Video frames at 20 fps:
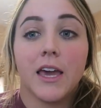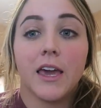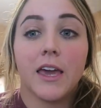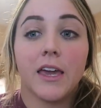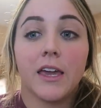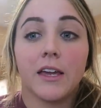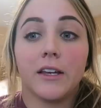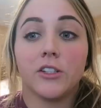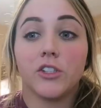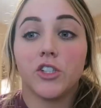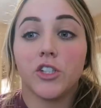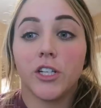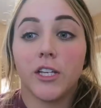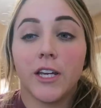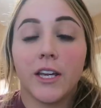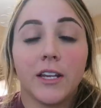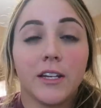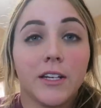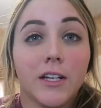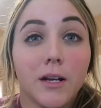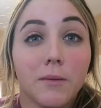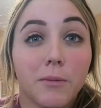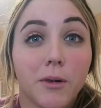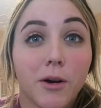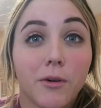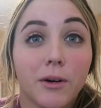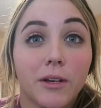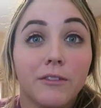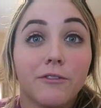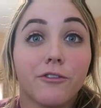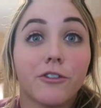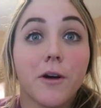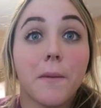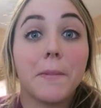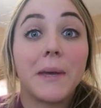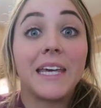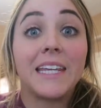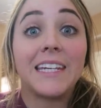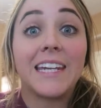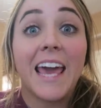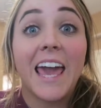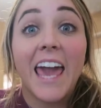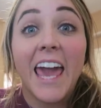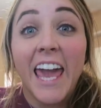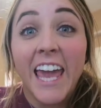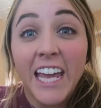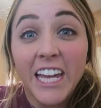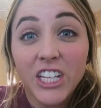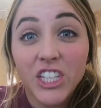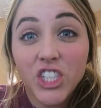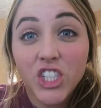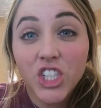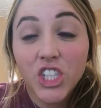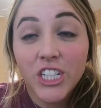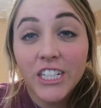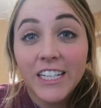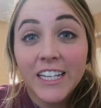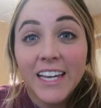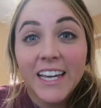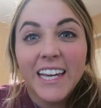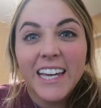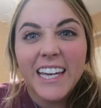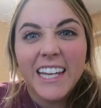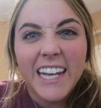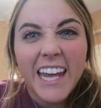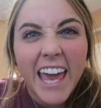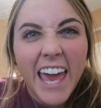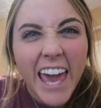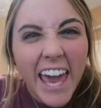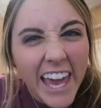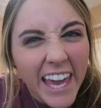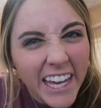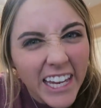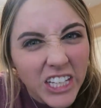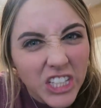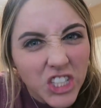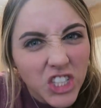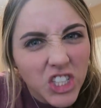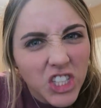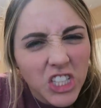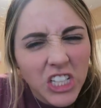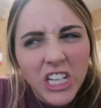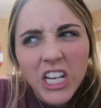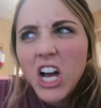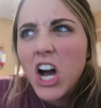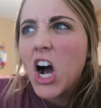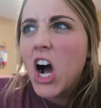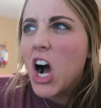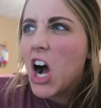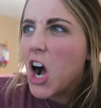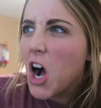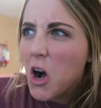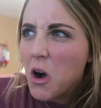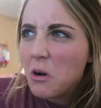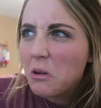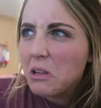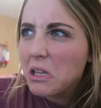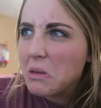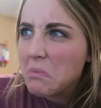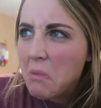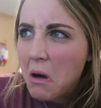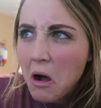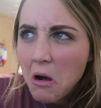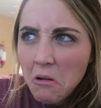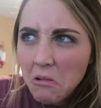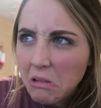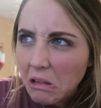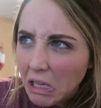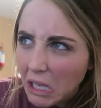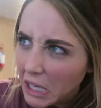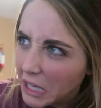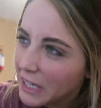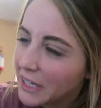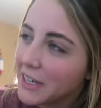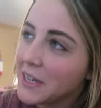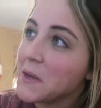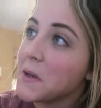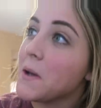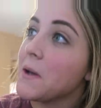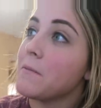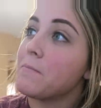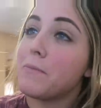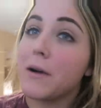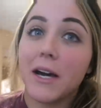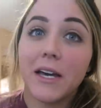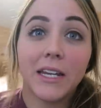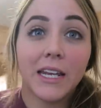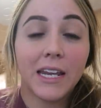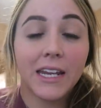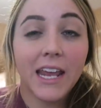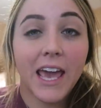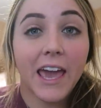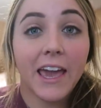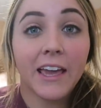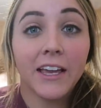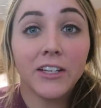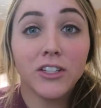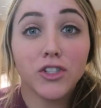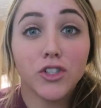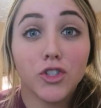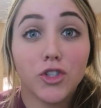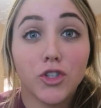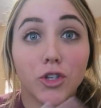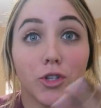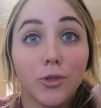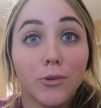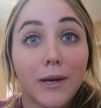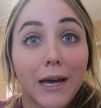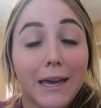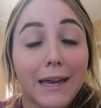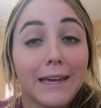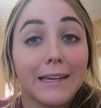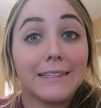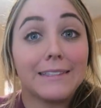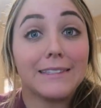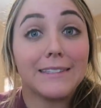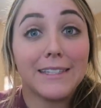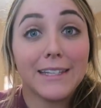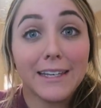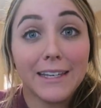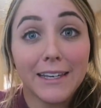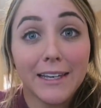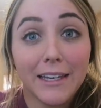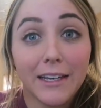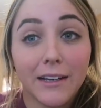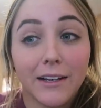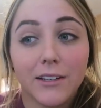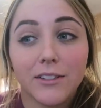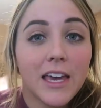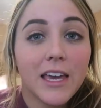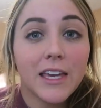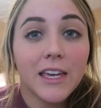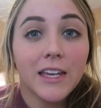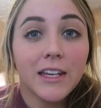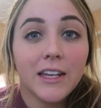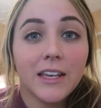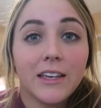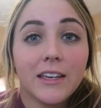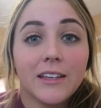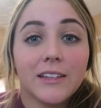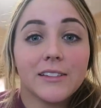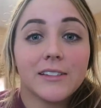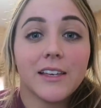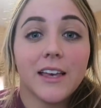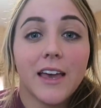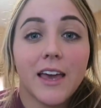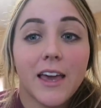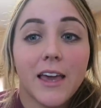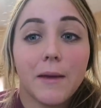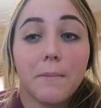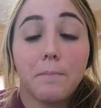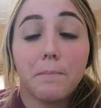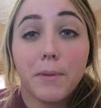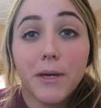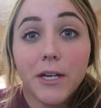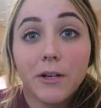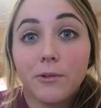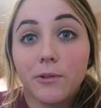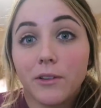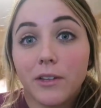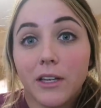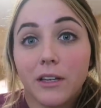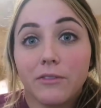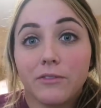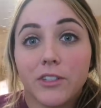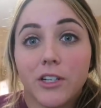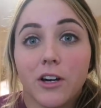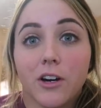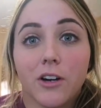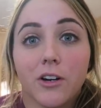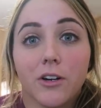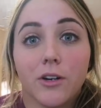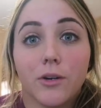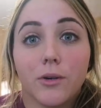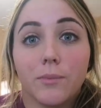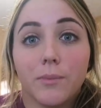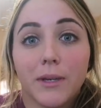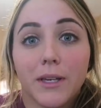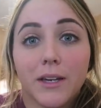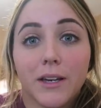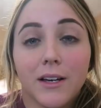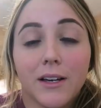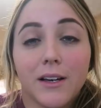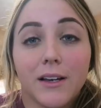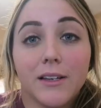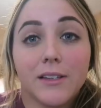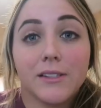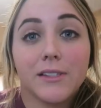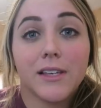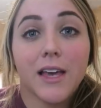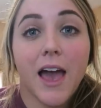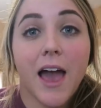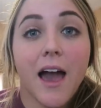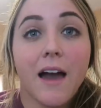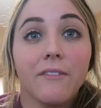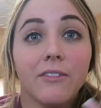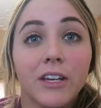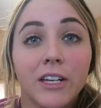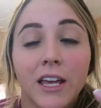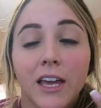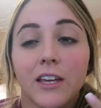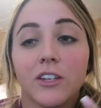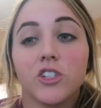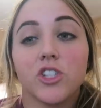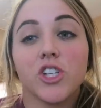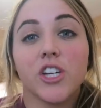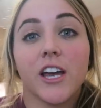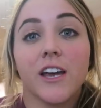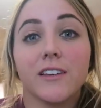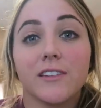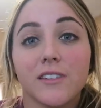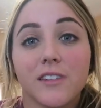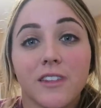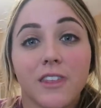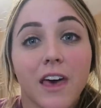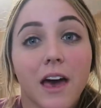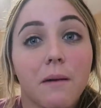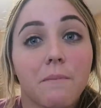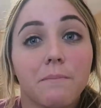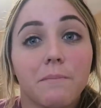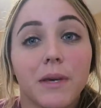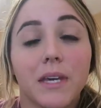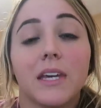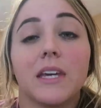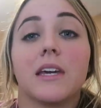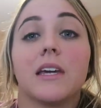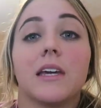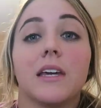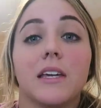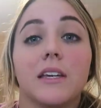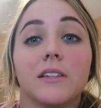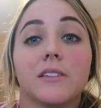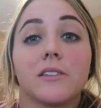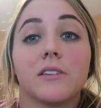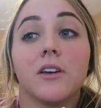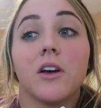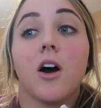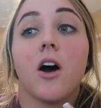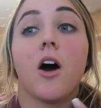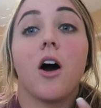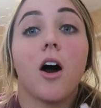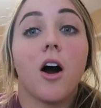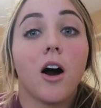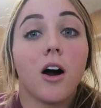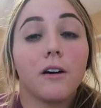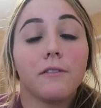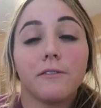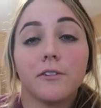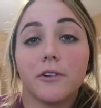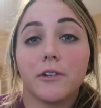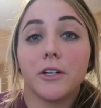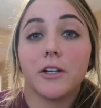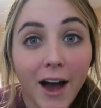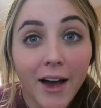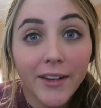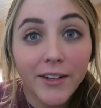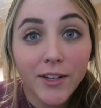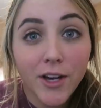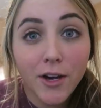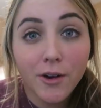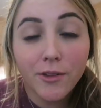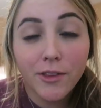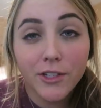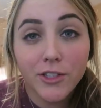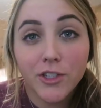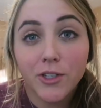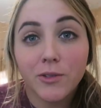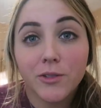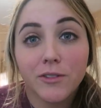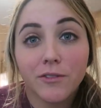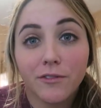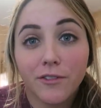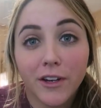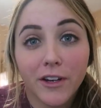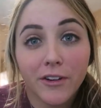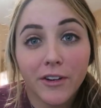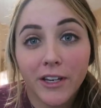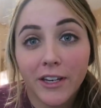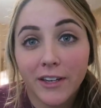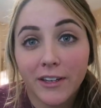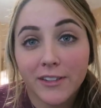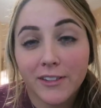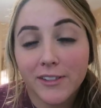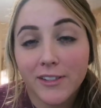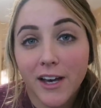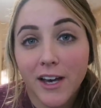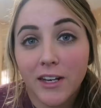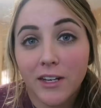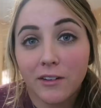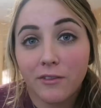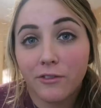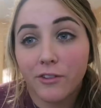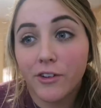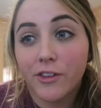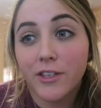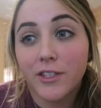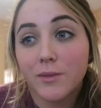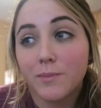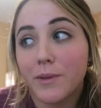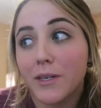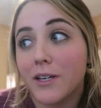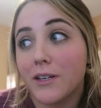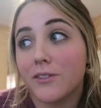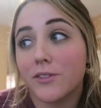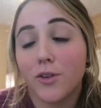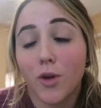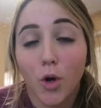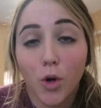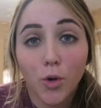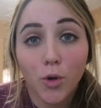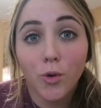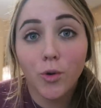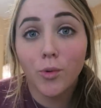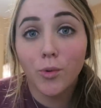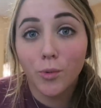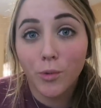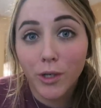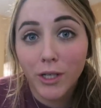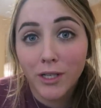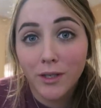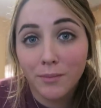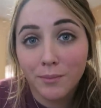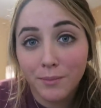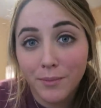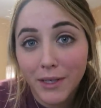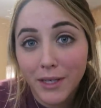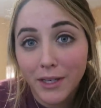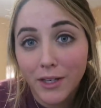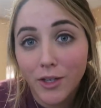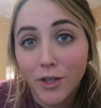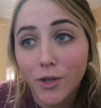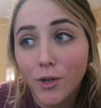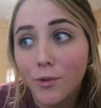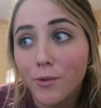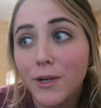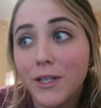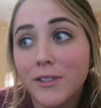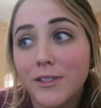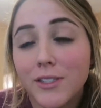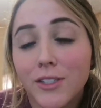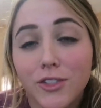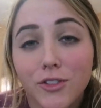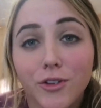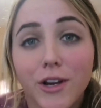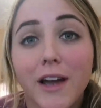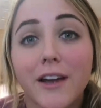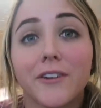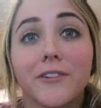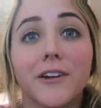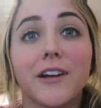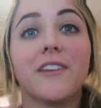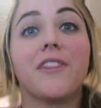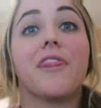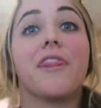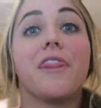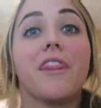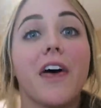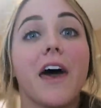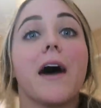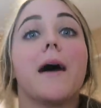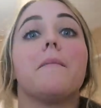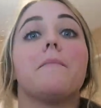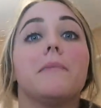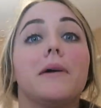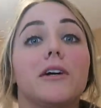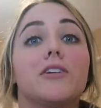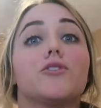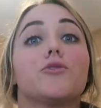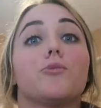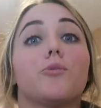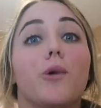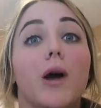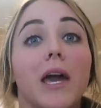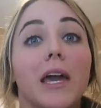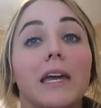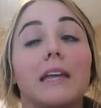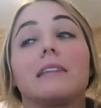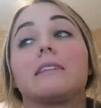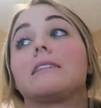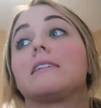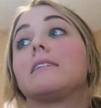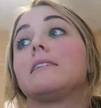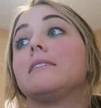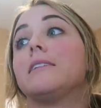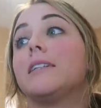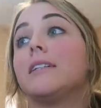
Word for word: and she ended up going from an H, an H, holy moly, but an H to a D. It is a big relief to her because having a chest that big is awful. I know that she was very excited for this because who wouldn't be? Who wants to drag around that much weight?